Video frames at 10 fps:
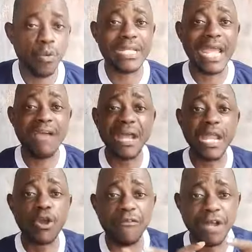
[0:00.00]
Whatever
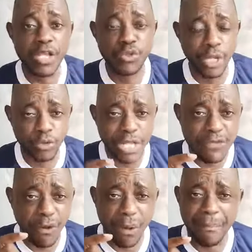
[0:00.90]
the government is doing today
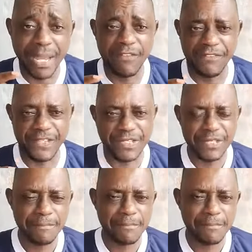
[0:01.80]
is for our benefit.